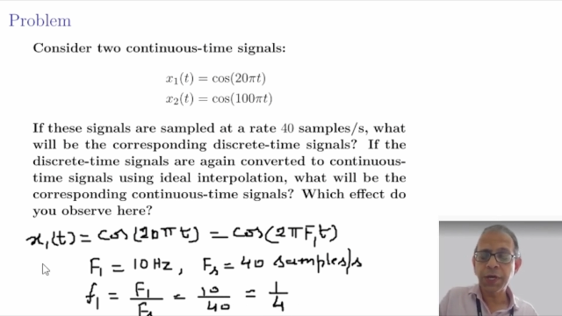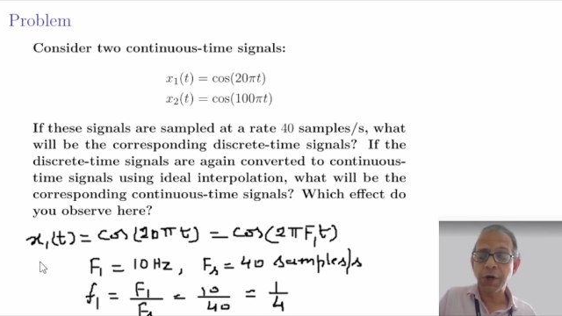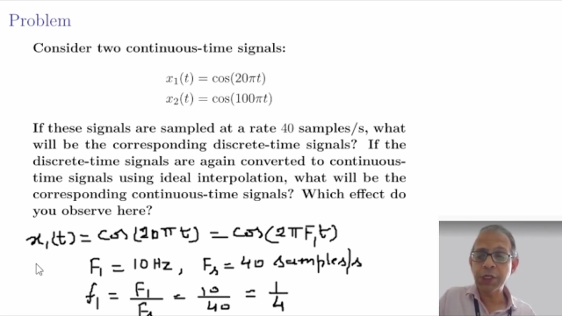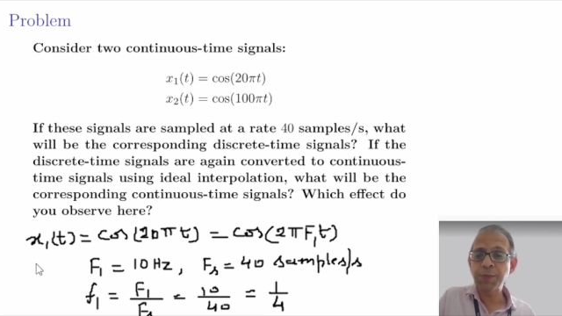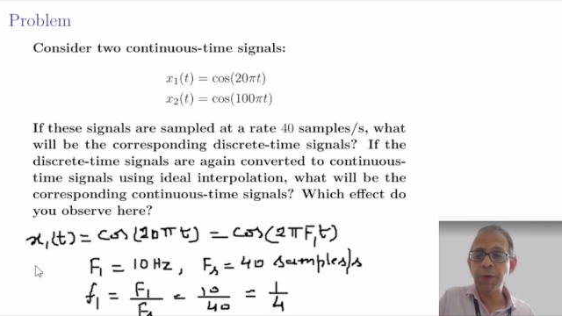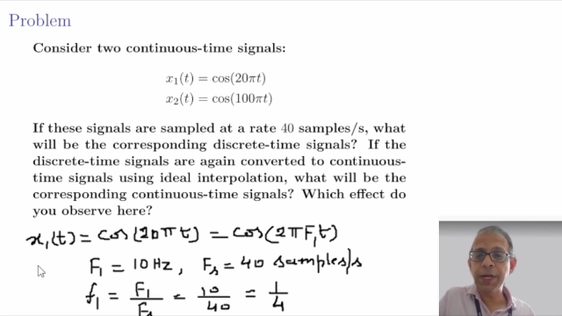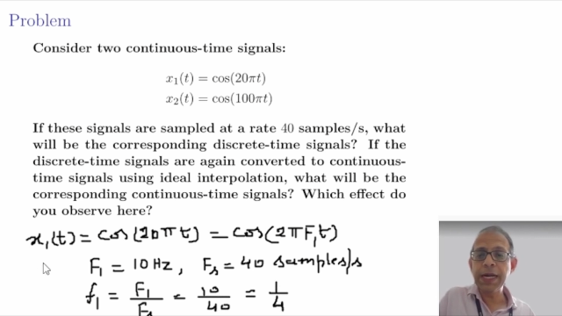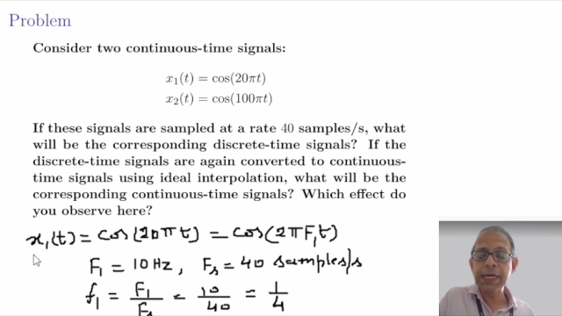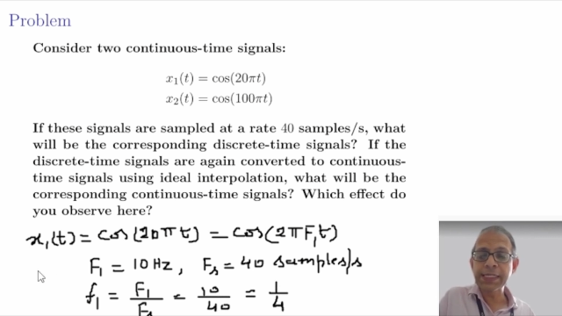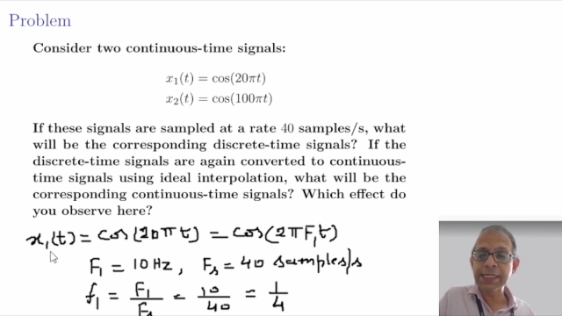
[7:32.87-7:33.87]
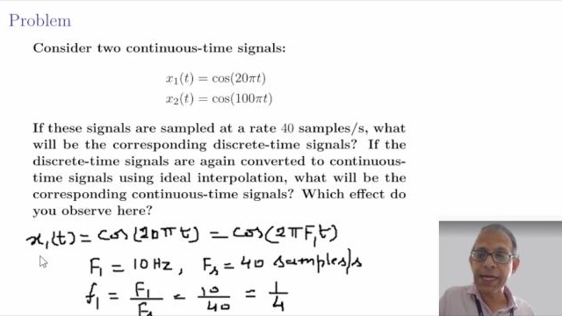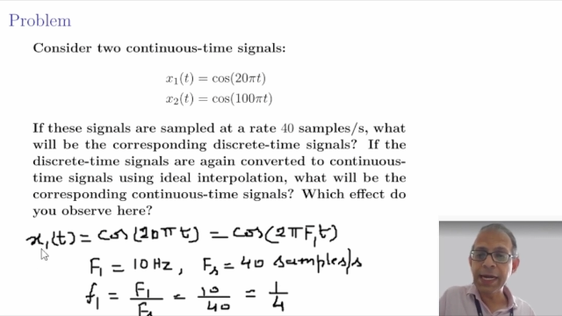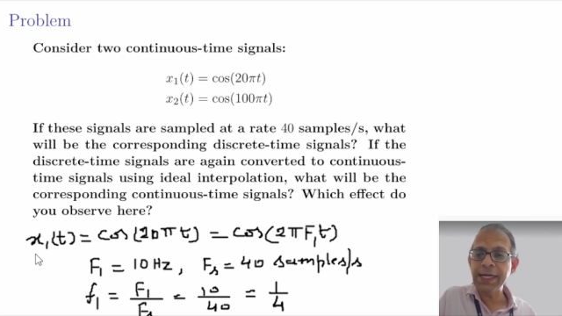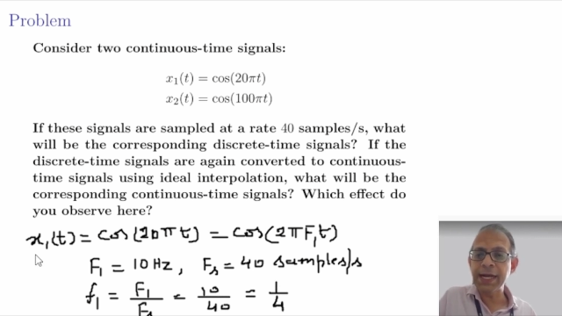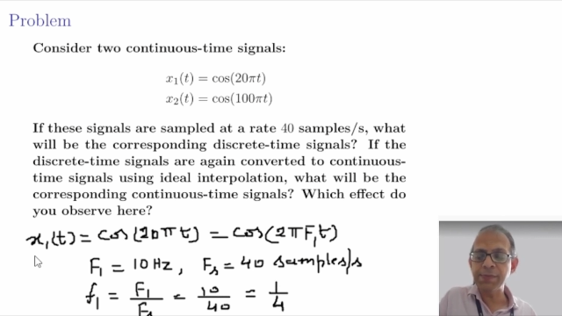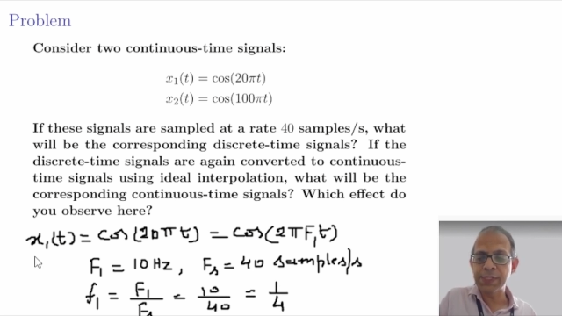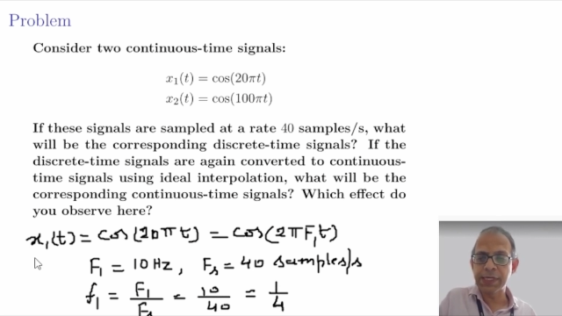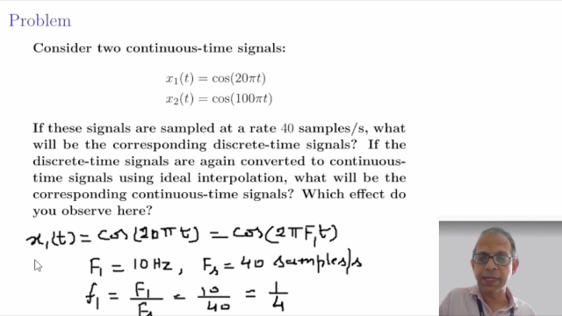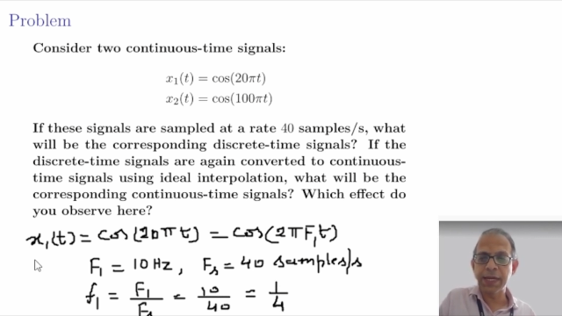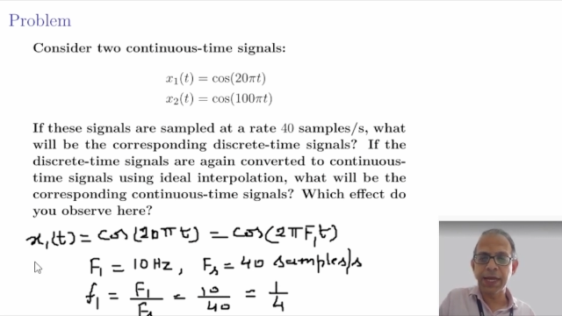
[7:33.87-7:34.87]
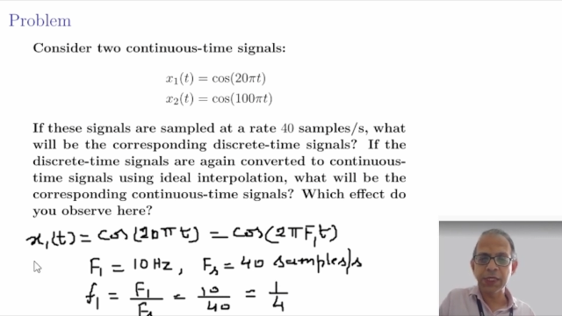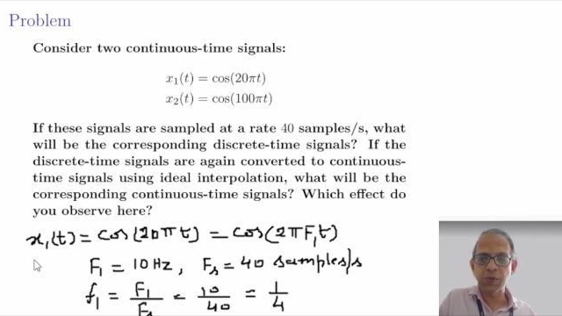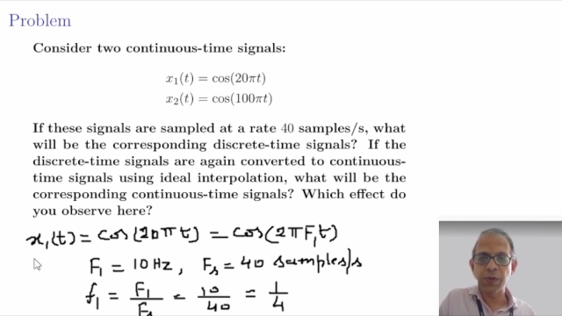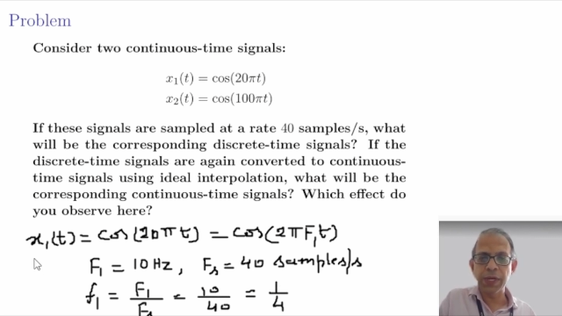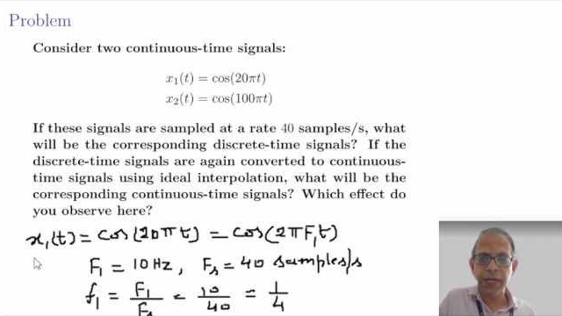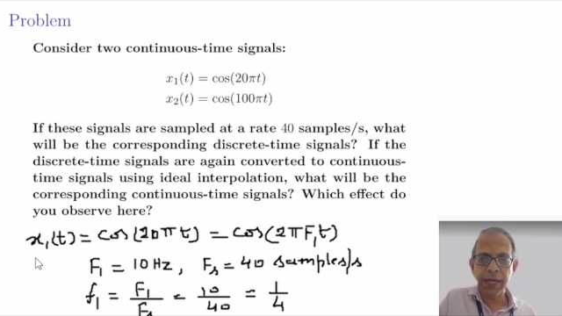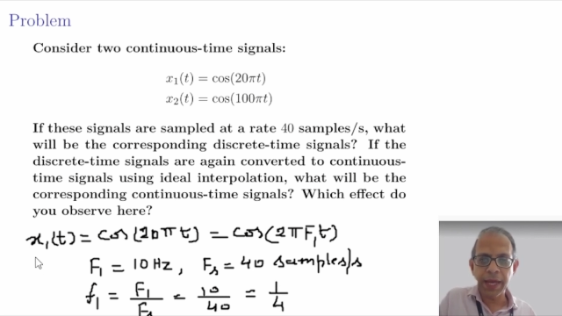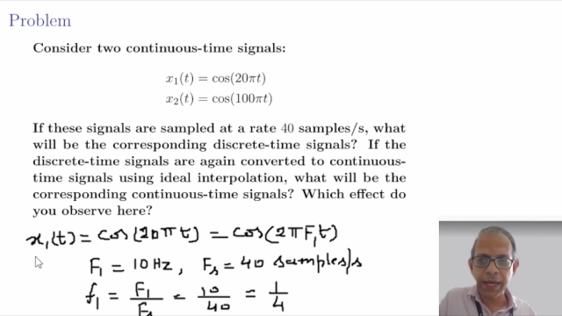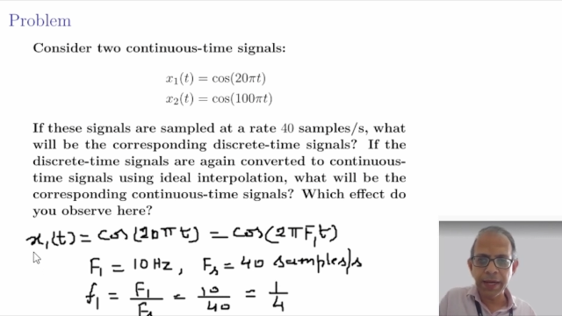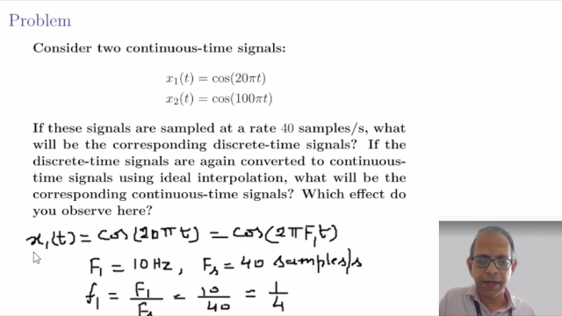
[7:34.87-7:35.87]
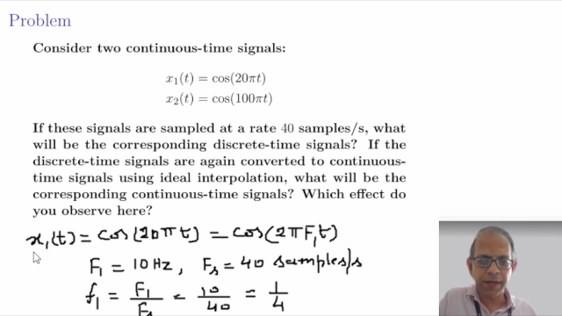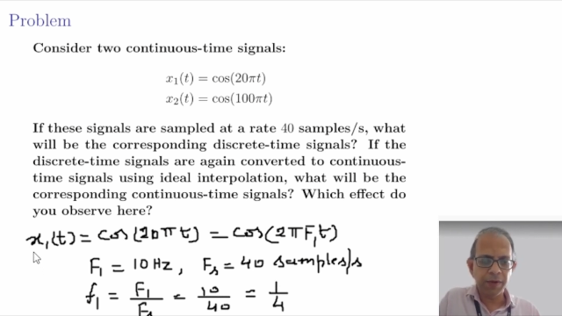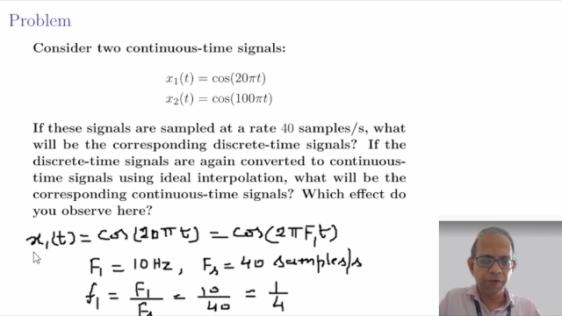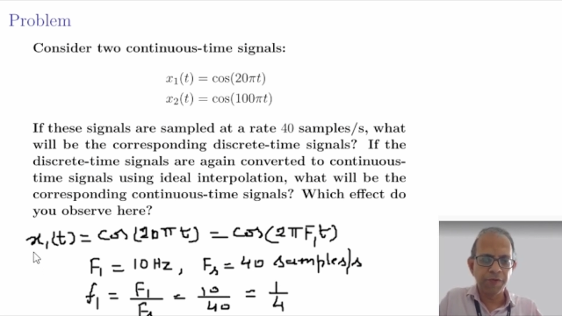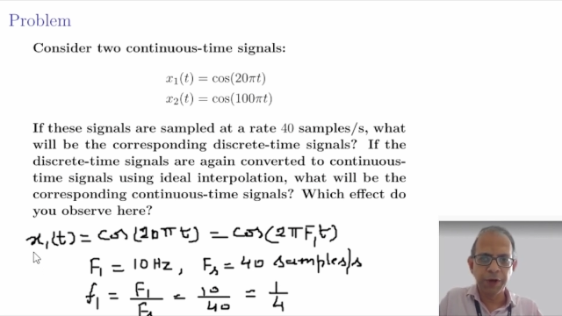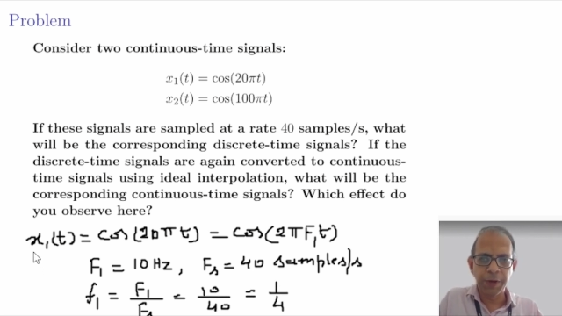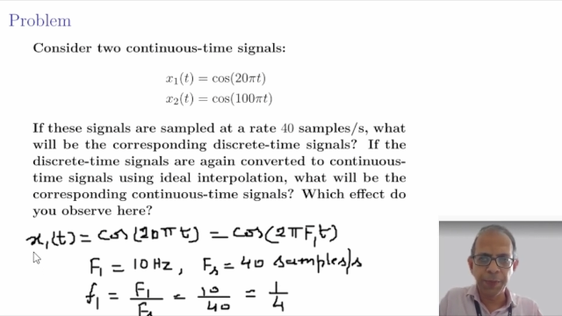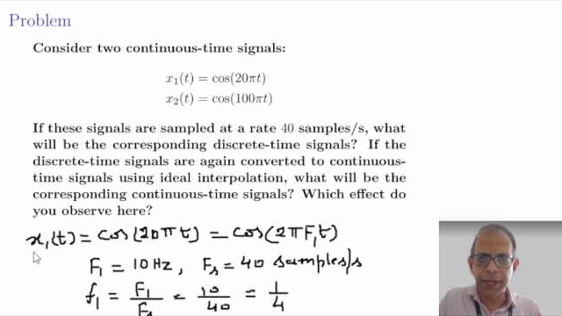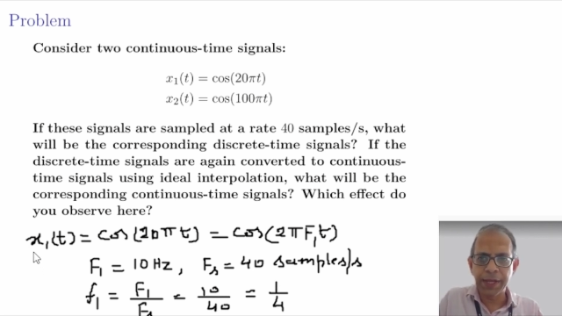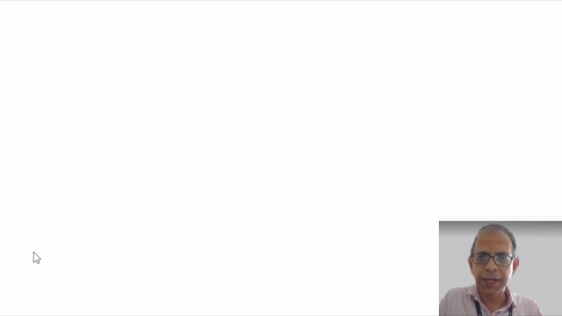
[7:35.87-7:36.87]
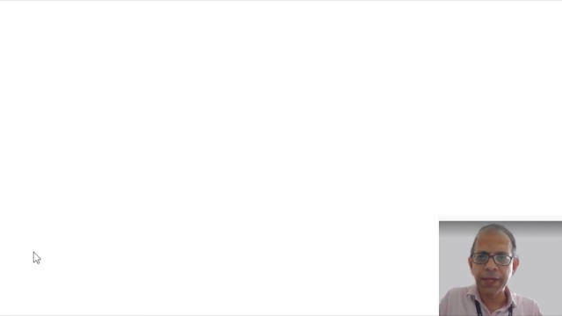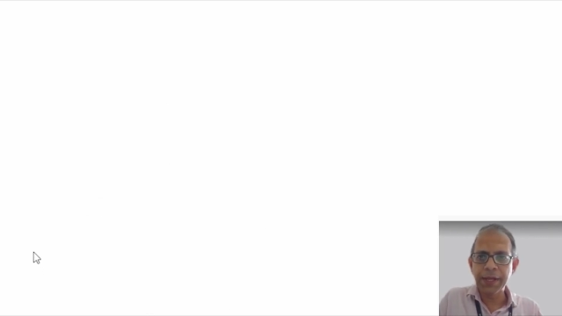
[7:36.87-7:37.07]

corresponding discrete time signal x1n would be,